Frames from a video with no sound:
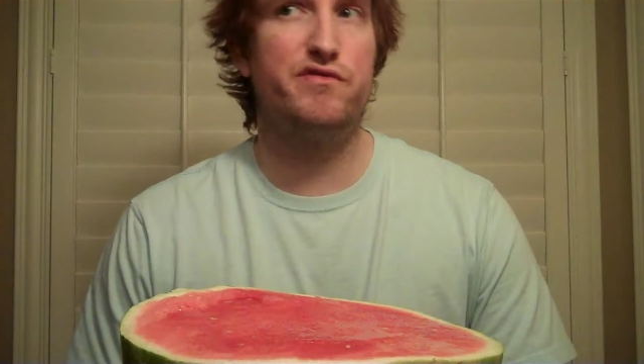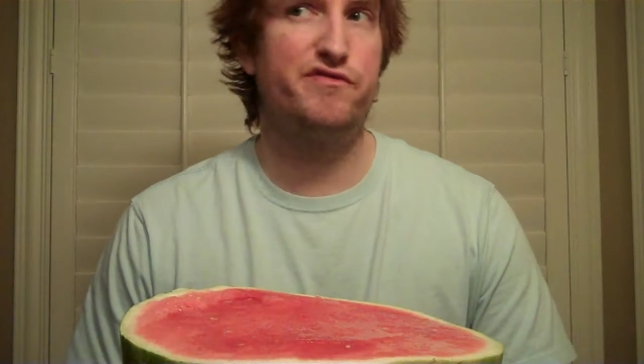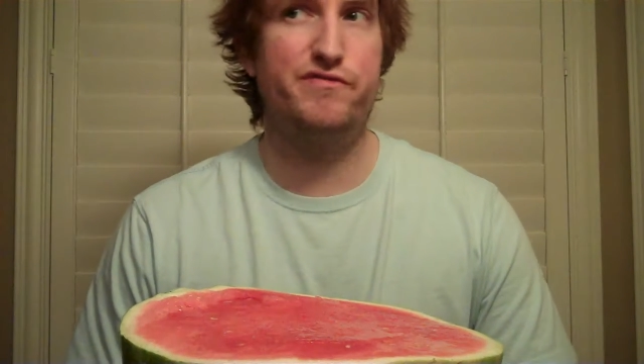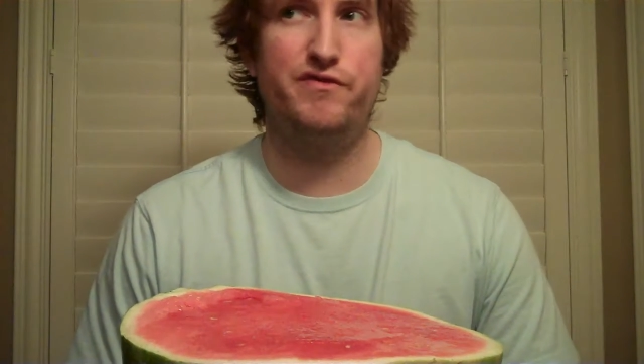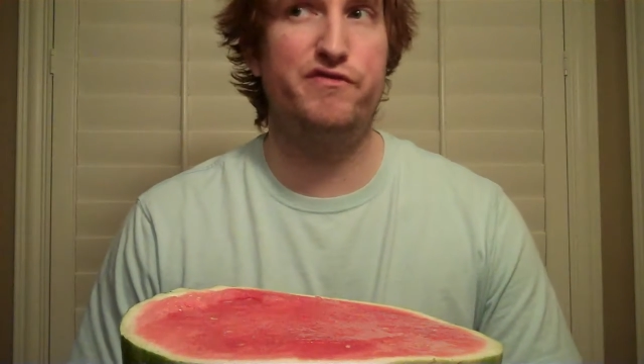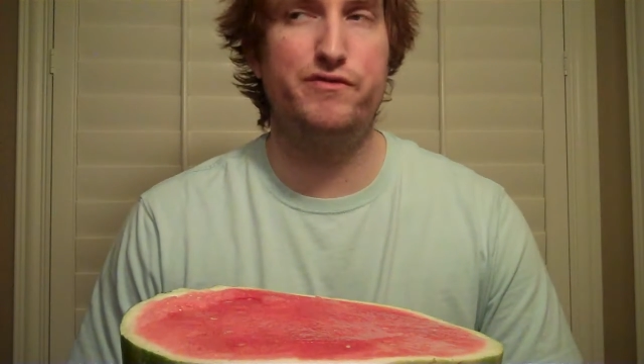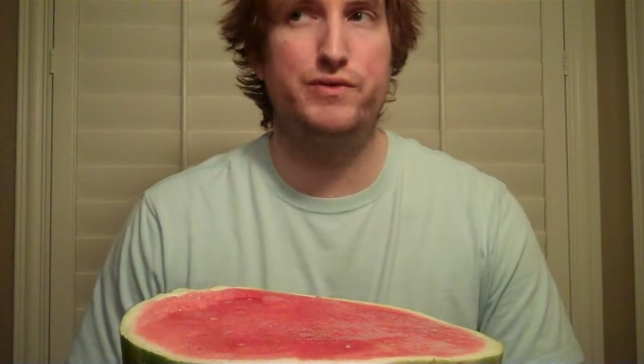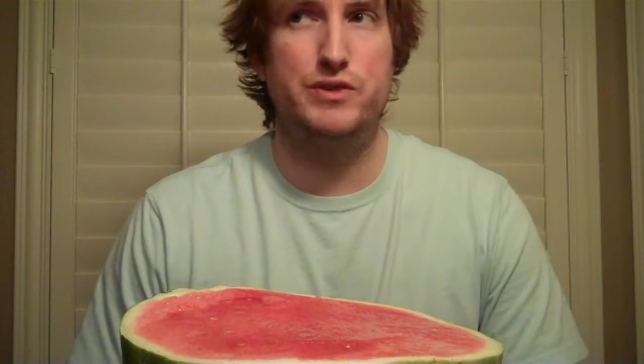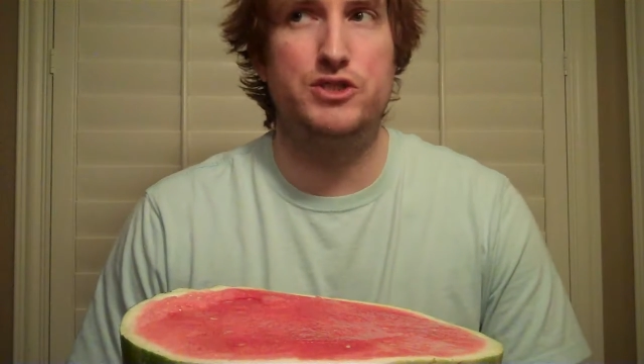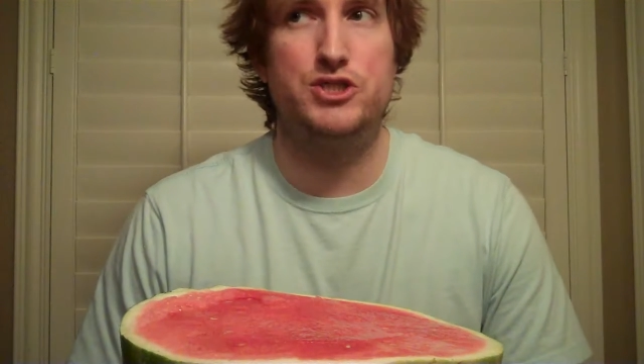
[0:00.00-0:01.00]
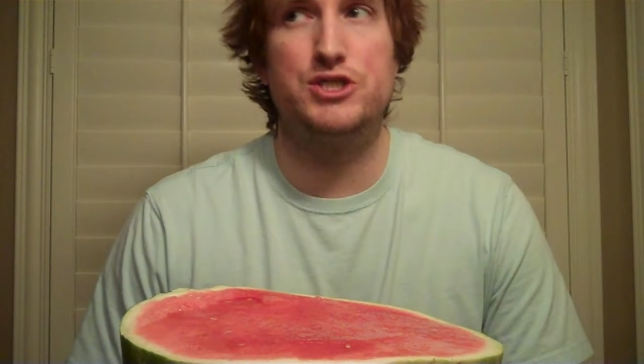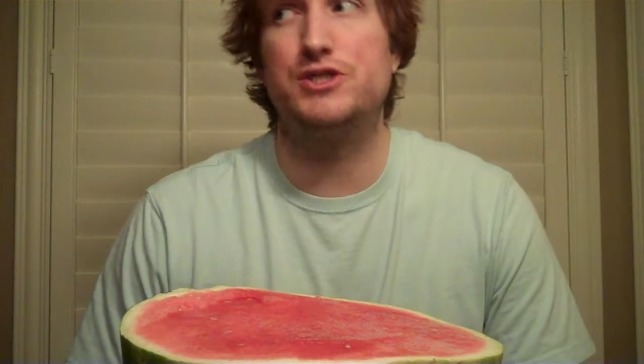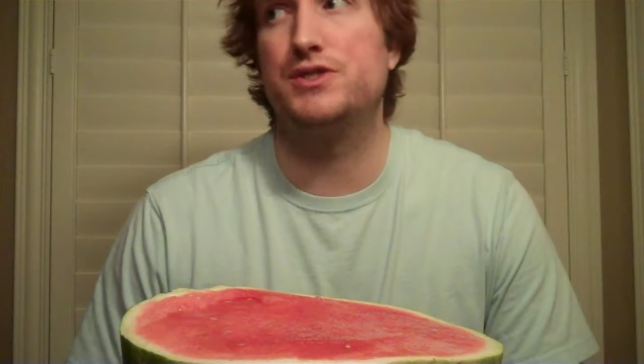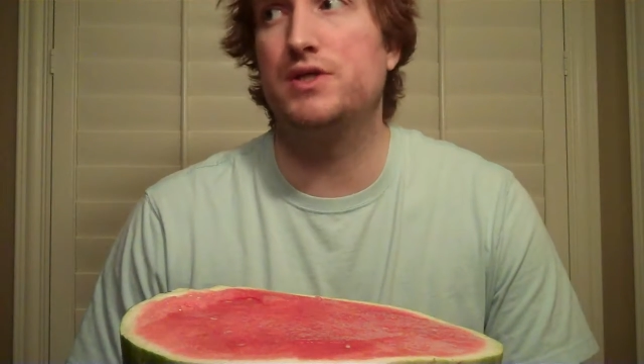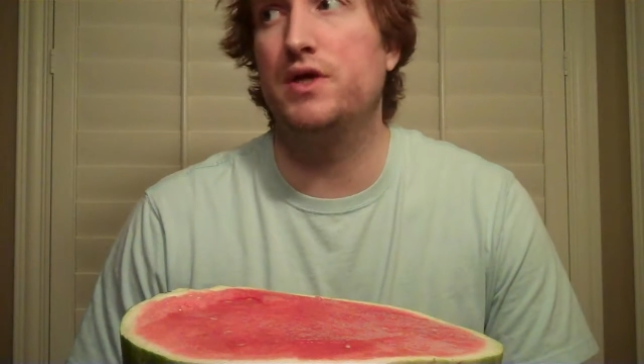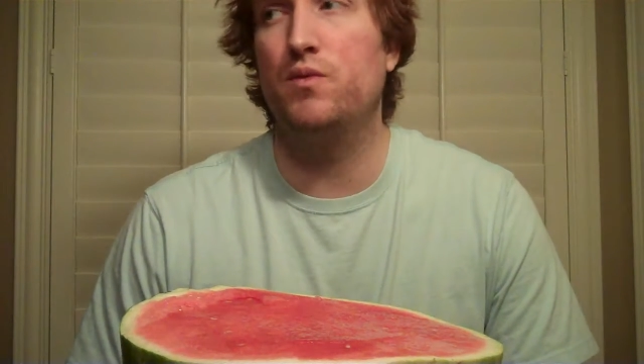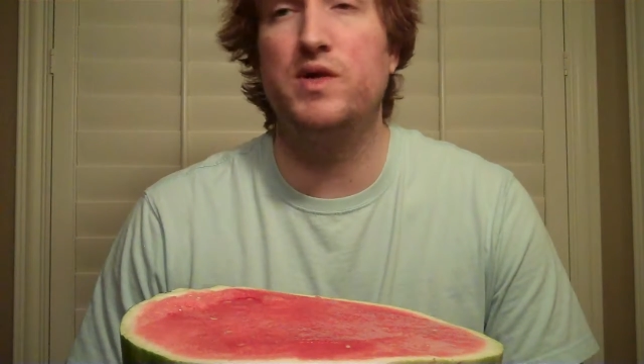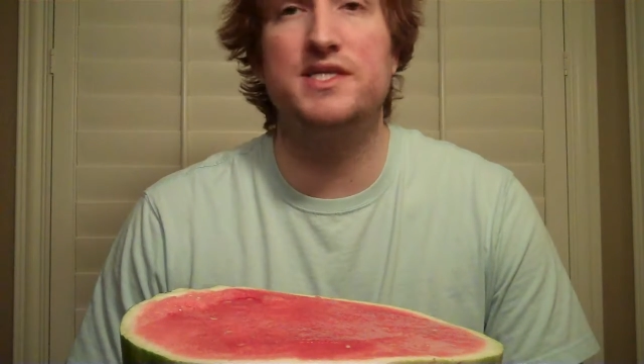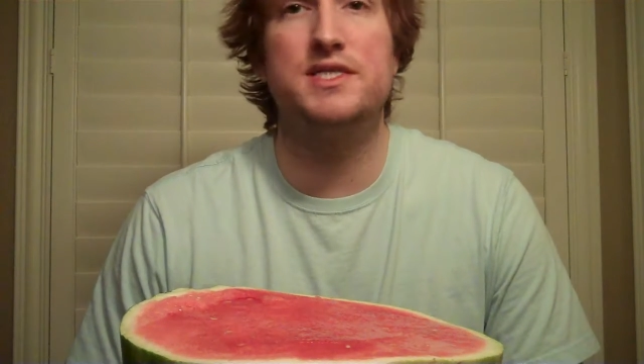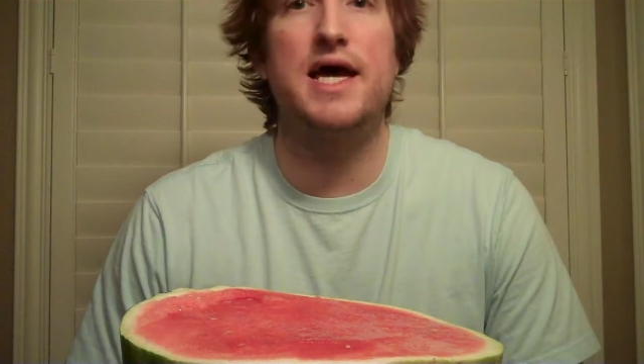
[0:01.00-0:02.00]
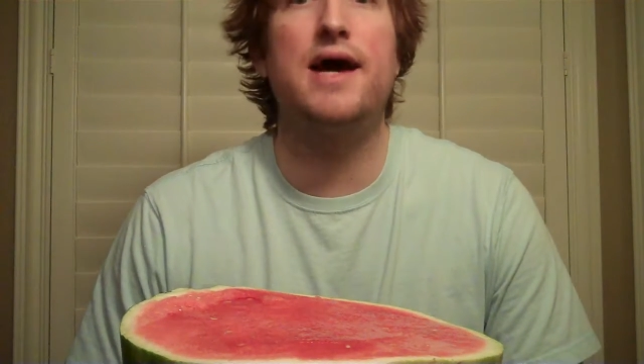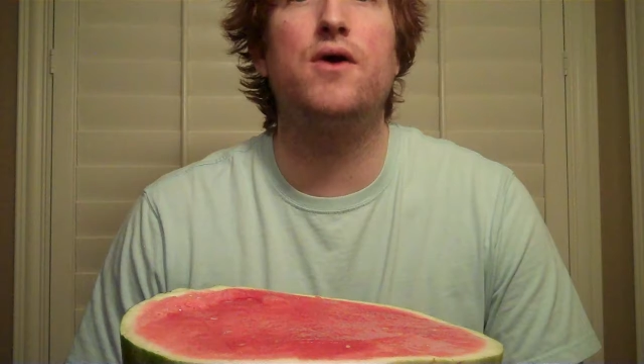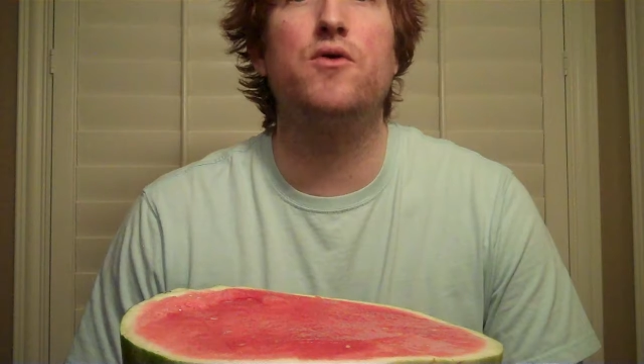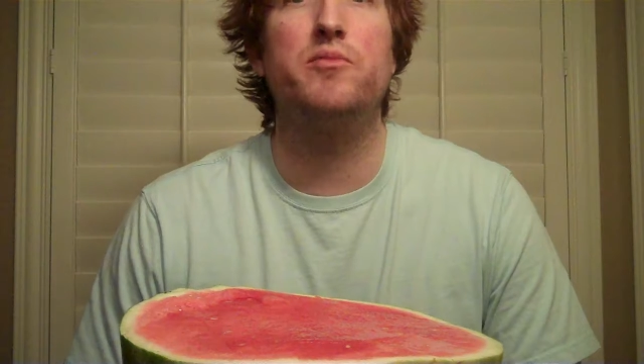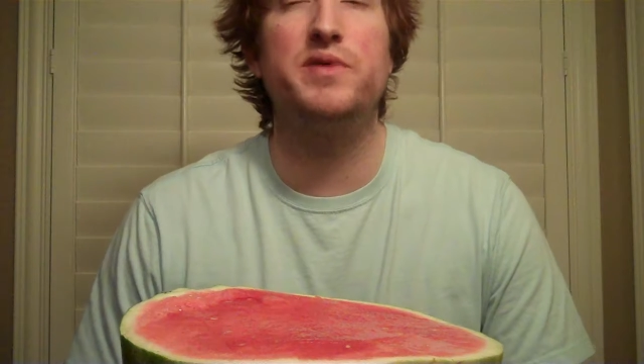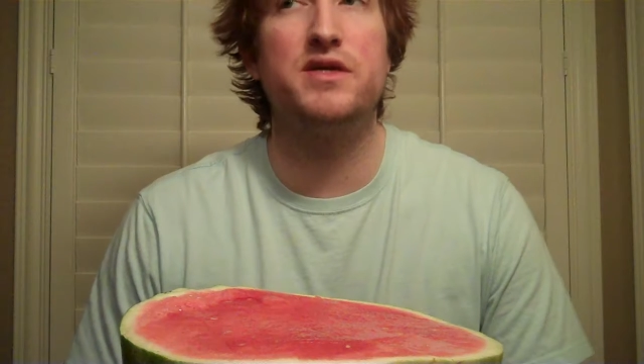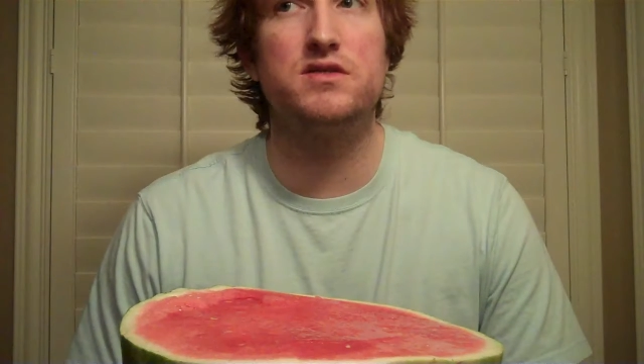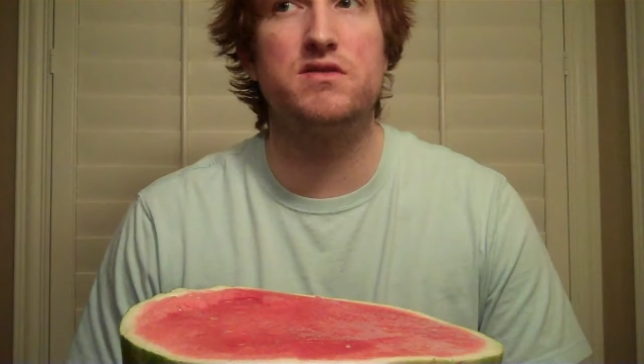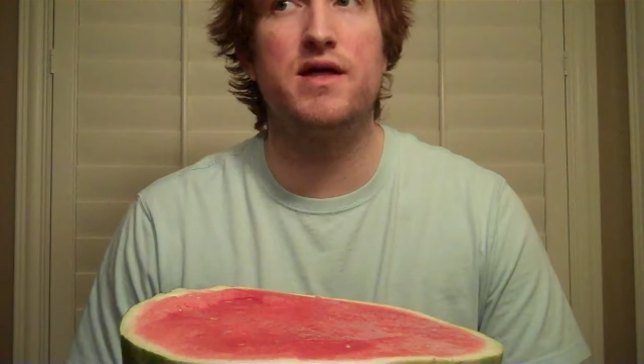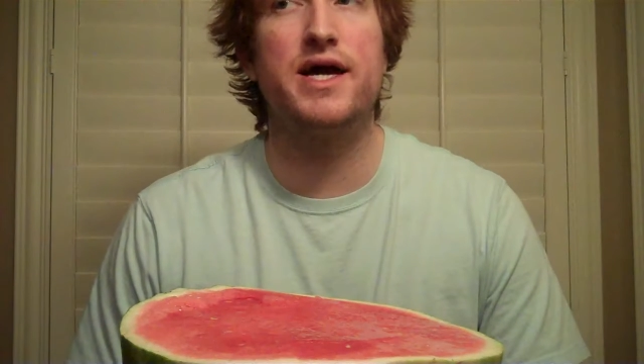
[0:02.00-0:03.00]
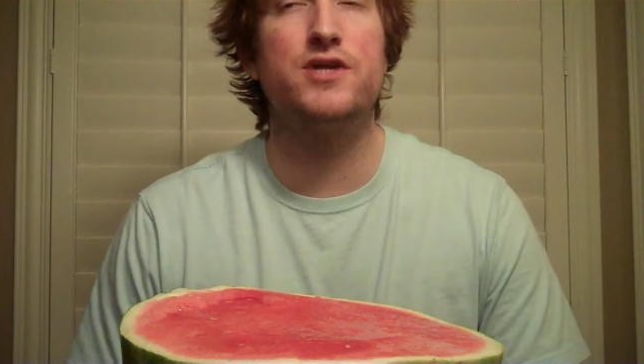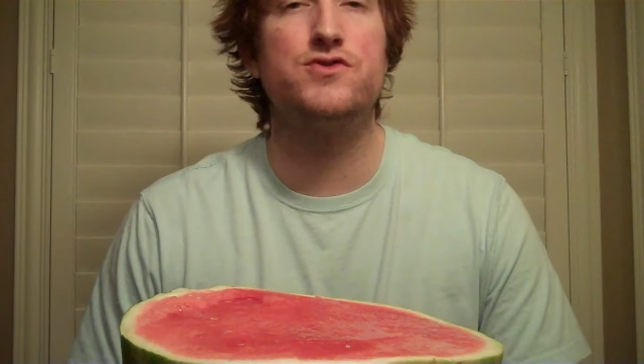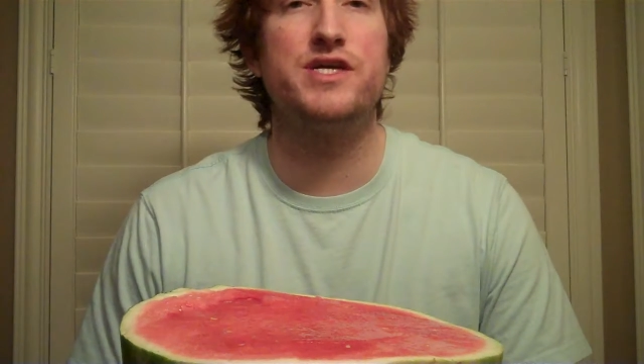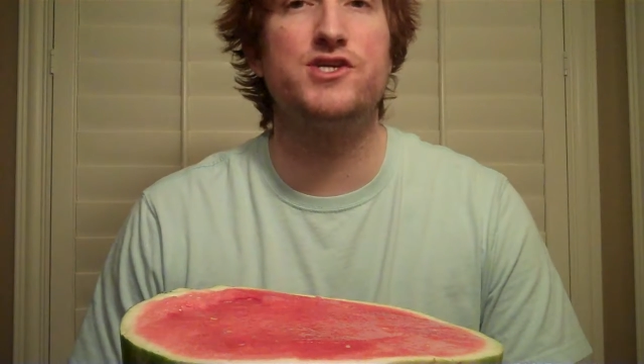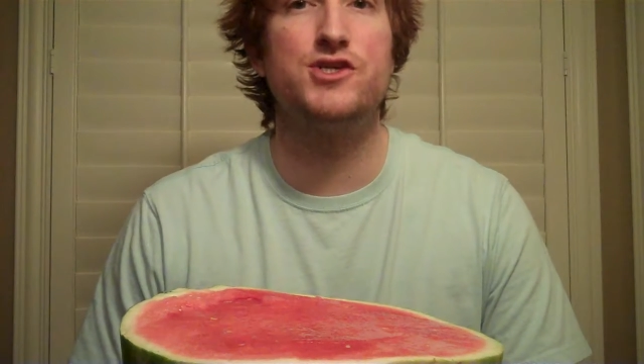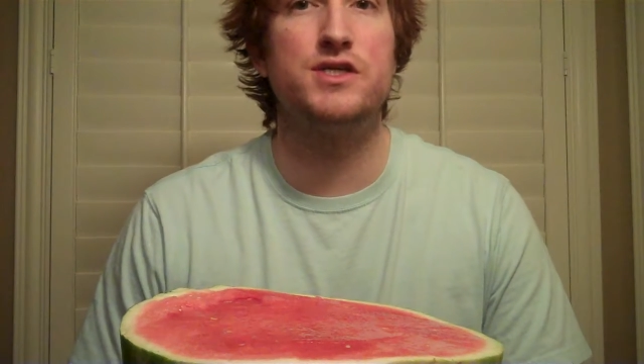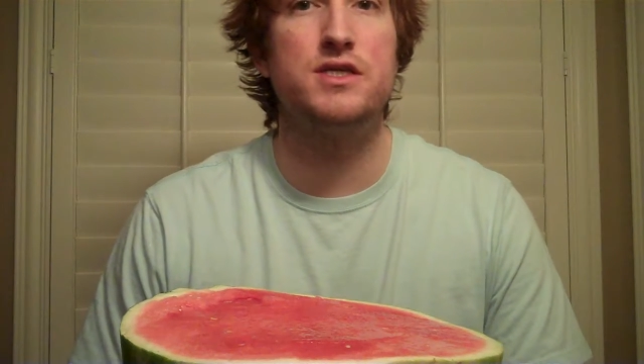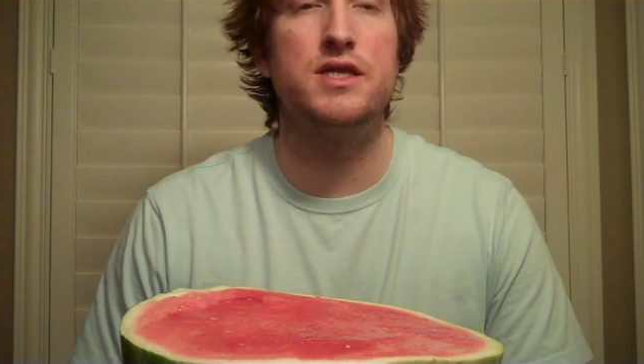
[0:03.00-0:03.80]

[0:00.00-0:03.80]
the fruit is just, it wins out because of the hydration